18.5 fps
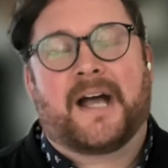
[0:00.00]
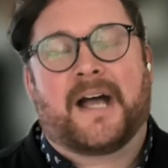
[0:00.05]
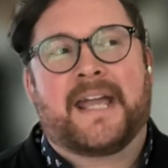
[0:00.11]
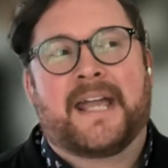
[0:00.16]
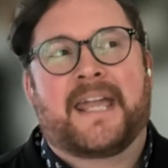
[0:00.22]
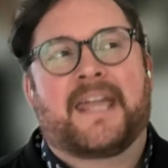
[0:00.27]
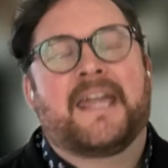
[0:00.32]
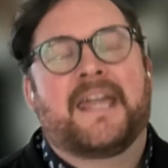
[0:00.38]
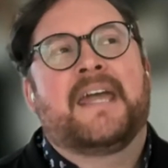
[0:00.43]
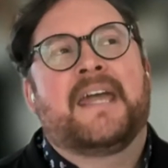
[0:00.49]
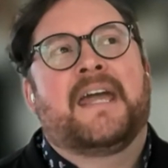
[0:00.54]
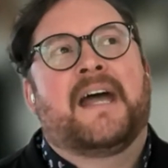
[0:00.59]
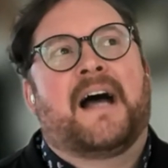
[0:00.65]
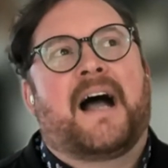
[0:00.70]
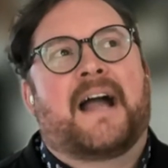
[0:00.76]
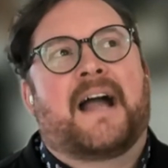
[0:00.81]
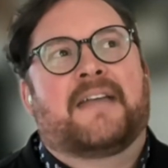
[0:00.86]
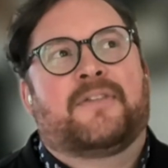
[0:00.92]
I
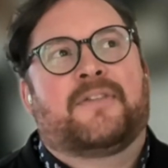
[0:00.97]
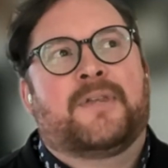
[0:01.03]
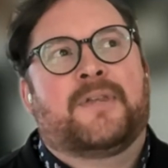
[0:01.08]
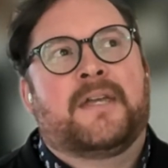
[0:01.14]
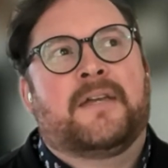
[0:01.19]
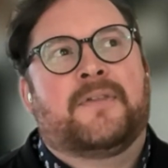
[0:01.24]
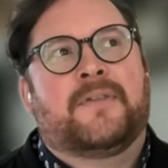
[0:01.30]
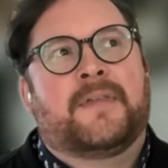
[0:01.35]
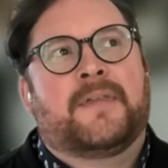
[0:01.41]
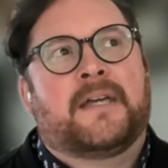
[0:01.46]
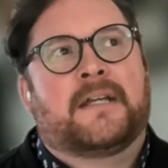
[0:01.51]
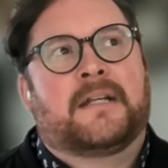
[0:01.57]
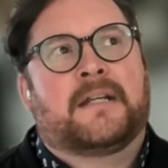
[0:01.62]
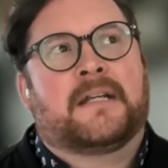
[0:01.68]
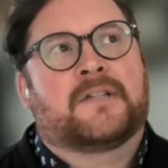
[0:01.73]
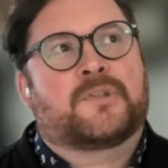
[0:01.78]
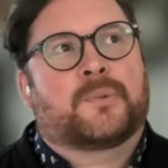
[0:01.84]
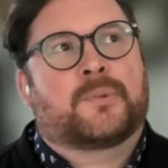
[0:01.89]
think
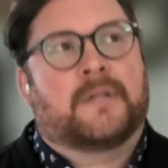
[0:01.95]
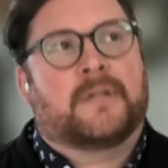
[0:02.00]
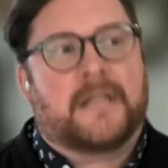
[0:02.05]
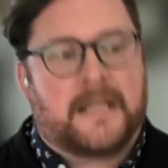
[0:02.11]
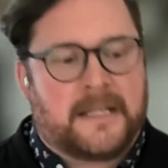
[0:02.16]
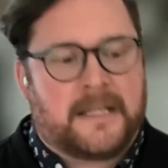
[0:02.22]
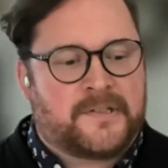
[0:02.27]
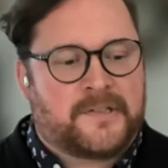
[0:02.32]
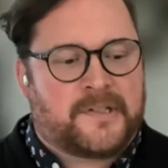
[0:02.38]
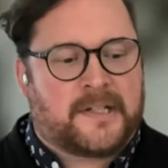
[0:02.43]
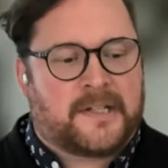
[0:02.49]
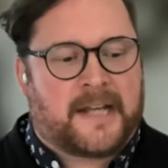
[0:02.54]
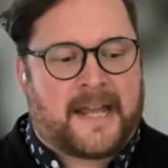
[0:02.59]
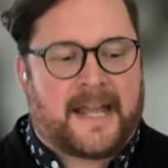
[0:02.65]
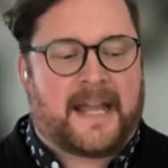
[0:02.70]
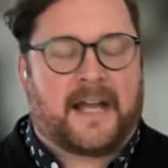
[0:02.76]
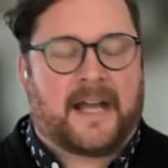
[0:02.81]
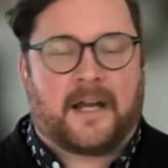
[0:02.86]
that it's really easy to
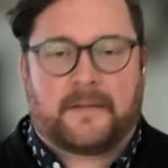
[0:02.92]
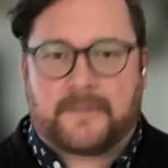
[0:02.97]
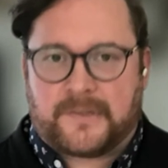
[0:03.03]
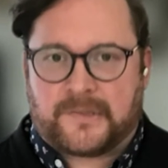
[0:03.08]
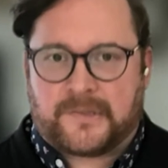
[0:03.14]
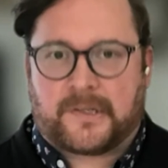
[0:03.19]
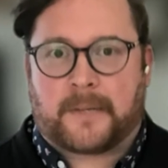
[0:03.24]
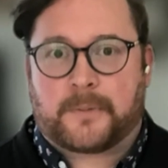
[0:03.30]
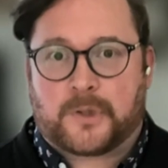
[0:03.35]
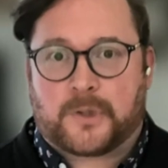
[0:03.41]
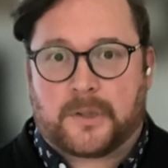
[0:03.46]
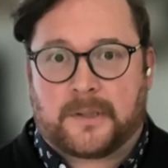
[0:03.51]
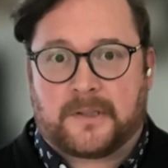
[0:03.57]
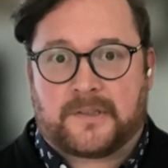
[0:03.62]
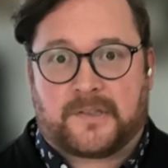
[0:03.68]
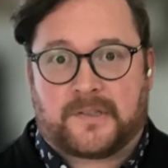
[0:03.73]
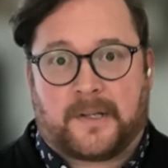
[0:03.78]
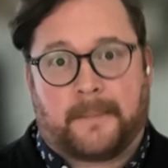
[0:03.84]
have
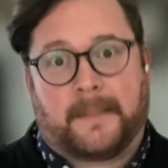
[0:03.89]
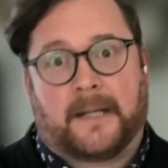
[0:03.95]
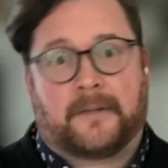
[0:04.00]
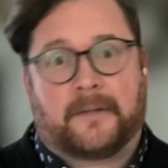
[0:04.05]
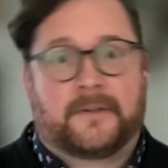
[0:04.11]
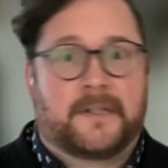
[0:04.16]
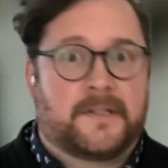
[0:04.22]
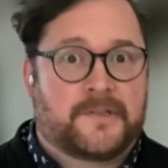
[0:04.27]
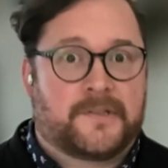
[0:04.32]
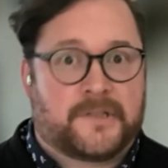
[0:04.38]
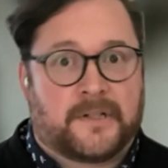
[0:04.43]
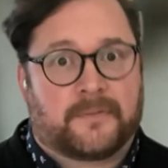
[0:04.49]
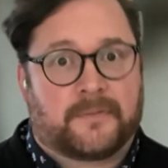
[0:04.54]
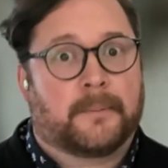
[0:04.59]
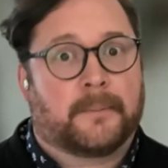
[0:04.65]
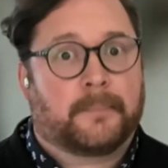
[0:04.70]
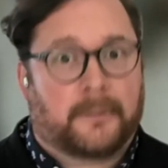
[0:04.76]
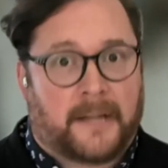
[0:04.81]
assumptions about these
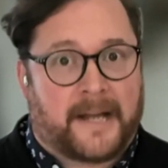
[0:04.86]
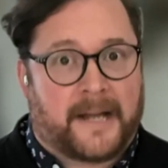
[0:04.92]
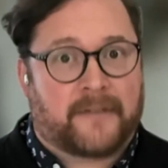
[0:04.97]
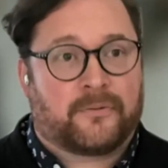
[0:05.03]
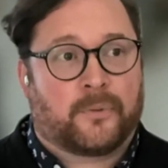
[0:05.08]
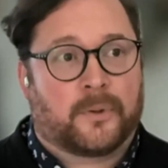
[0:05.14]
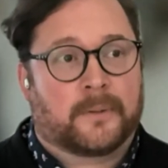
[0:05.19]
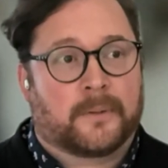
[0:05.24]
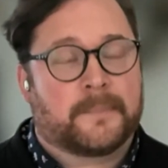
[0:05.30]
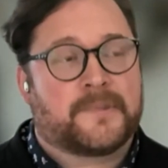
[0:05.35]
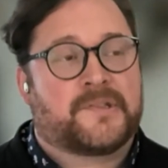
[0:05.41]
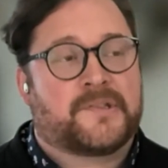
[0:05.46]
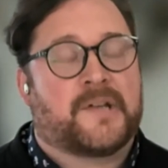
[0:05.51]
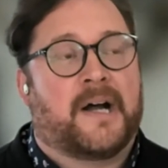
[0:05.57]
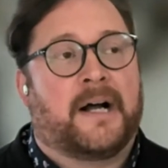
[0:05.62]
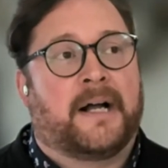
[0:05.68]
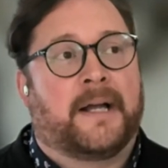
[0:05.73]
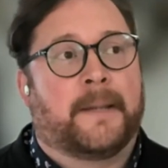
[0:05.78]
different platforms.
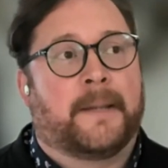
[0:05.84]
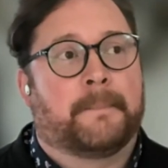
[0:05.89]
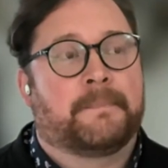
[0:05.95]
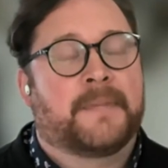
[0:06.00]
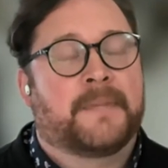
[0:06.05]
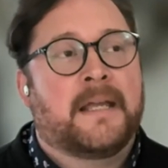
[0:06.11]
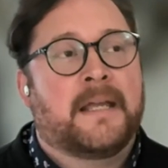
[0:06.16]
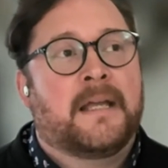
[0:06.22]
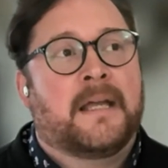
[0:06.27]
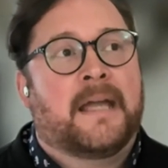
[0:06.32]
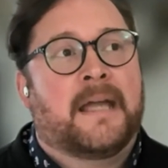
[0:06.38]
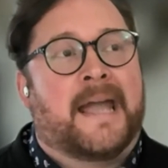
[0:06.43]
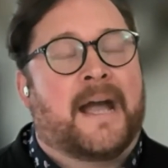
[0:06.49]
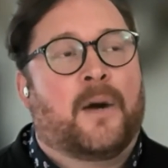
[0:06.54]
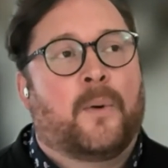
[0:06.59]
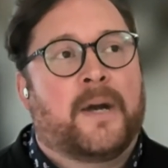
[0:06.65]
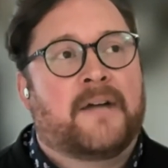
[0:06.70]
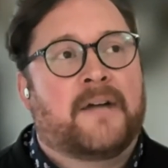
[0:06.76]

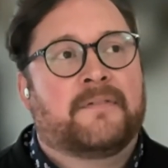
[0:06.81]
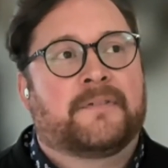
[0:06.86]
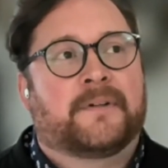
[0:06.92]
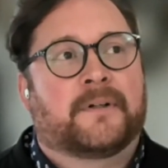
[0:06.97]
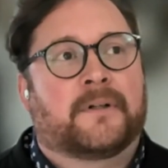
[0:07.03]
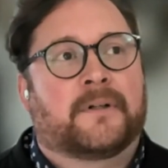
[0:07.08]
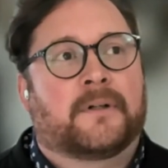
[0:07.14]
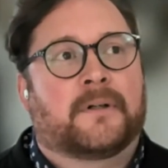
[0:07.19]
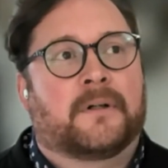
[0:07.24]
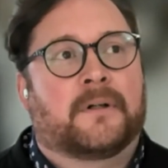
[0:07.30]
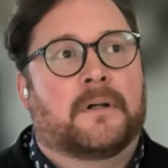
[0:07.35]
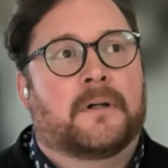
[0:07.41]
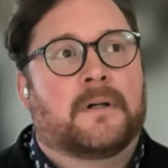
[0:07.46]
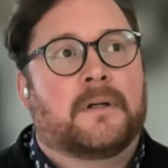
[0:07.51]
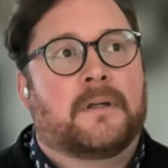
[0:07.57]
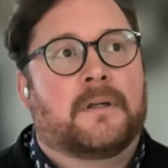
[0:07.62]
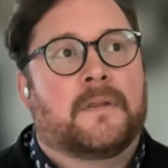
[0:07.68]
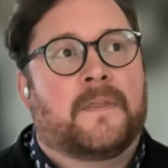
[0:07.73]

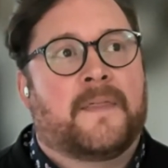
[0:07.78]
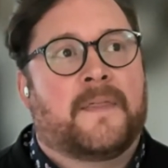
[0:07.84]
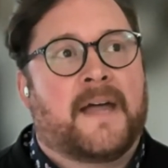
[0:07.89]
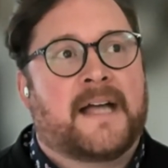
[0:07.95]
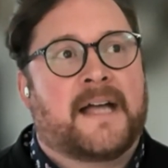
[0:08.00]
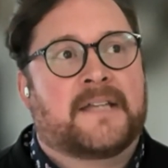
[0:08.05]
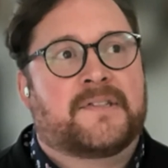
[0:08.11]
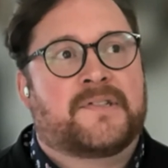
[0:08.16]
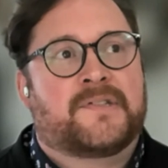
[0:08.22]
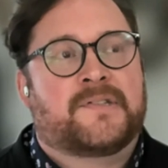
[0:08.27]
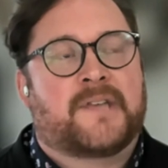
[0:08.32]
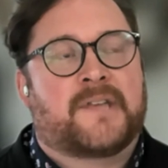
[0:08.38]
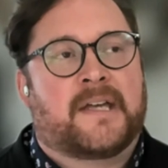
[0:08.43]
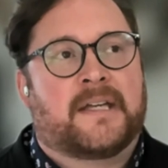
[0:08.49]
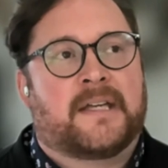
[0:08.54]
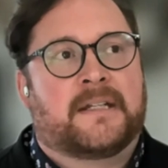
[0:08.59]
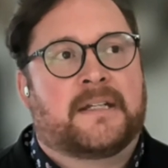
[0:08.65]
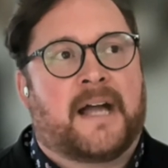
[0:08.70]
However, that
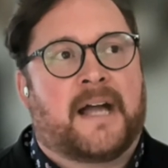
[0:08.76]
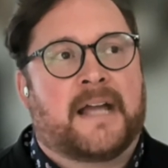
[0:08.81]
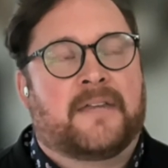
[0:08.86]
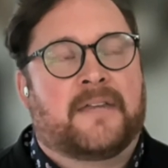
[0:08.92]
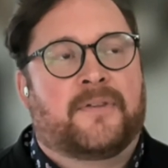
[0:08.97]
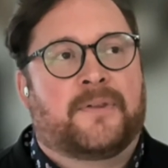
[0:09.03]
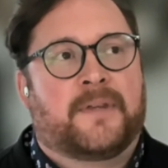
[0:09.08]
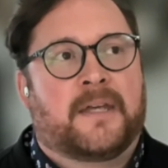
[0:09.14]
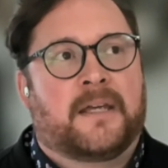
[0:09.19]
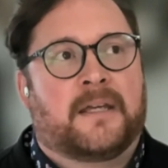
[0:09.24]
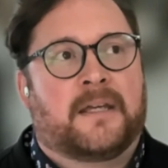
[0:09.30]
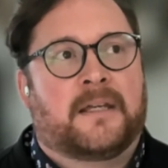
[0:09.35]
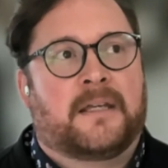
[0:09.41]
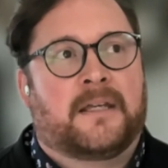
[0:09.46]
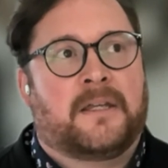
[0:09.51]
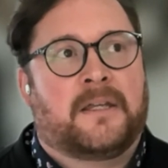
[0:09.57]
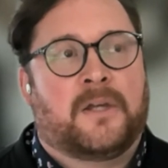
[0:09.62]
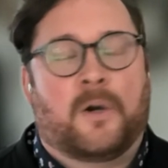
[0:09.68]
said, I think
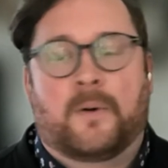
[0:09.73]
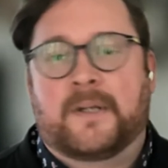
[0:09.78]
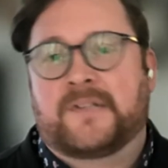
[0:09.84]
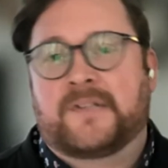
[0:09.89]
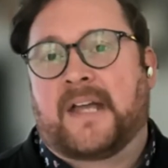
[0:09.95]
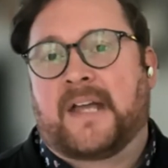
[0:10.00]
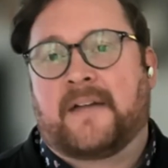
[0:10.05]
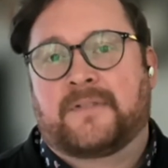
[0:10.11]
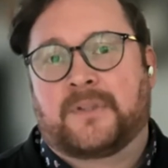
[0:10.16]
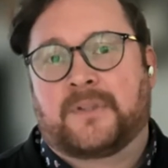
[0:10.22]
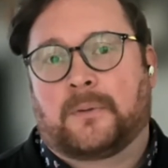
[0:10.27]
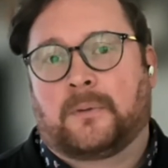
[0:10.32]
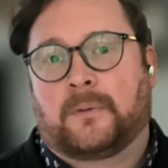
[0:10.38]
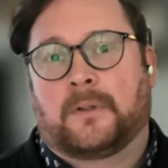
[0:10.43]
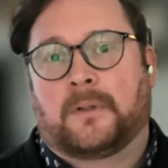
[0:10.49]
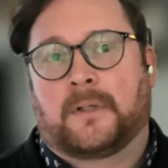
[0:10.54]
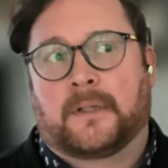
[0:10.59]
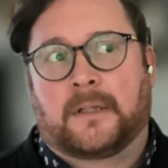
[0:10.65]
you always have to
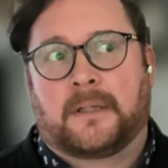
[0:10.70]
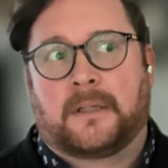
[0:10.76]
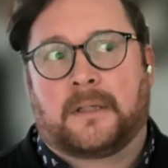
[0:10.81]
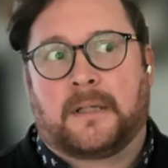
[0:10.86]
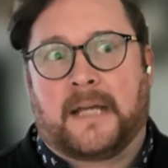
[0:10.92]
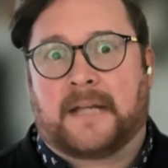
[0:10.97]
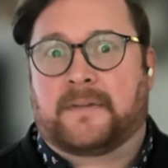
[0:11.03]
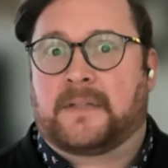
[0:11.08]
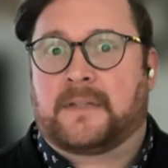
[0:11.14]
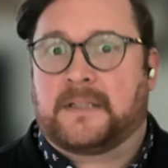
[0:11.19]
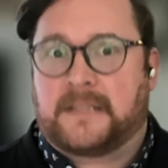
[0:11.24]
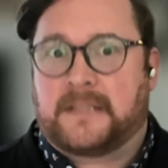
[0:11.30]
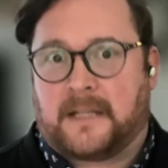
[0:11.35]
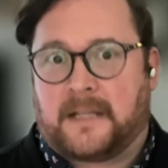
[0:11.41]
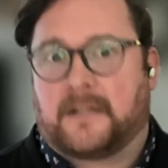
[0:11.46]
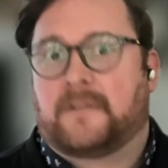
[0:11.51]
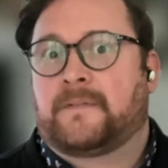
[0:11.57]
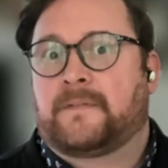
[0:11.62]
look at the
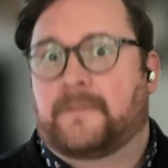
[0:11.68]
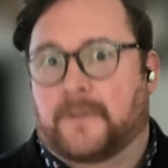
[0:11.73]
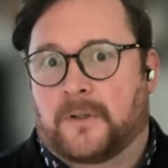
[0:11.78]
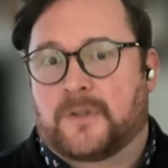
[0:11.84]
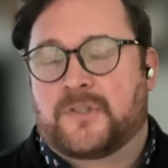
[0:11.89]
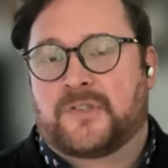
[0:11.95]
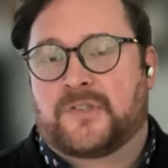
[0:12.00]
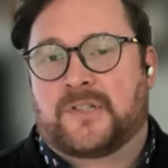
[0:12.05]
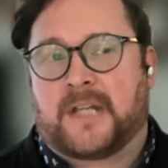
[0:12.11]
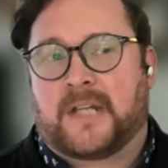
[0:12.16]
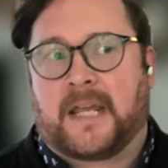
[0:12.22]
data first.